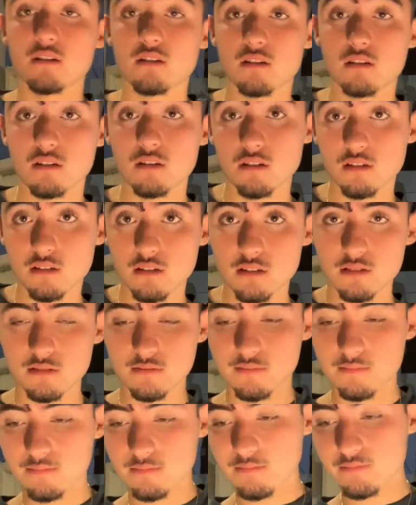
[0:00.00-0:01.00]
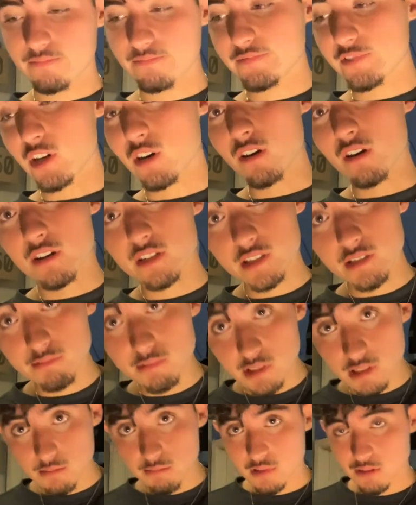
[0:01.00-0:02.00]
are
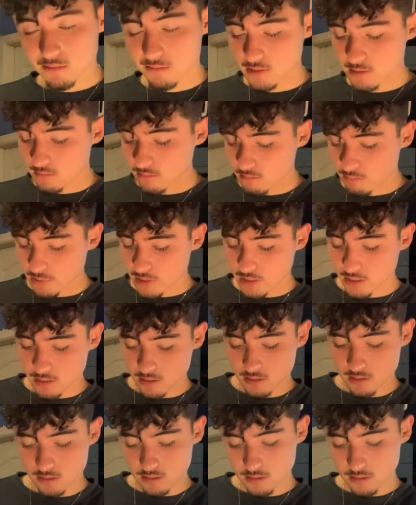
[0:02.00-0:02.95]
arguably my favorite pair.